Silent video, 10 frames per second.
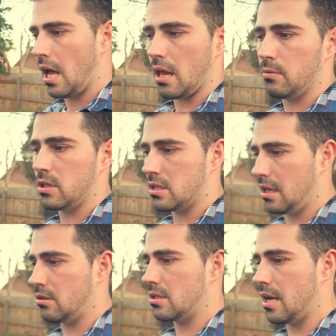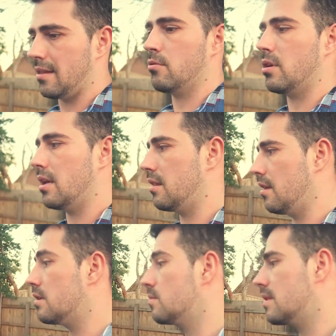and we just need to start cooking
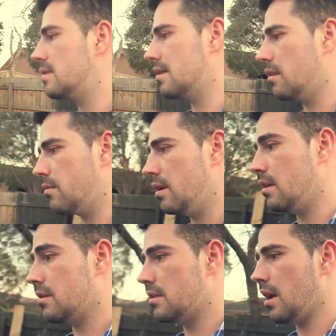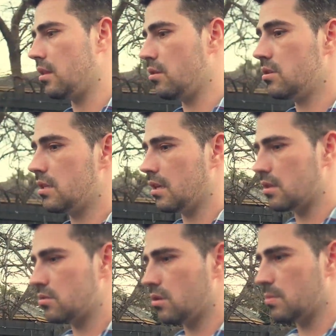things with celery and start using it
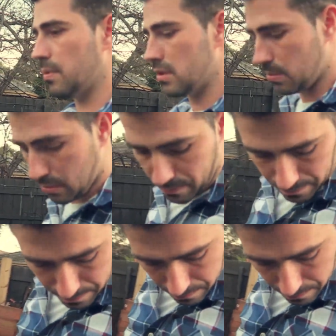as soon as possible.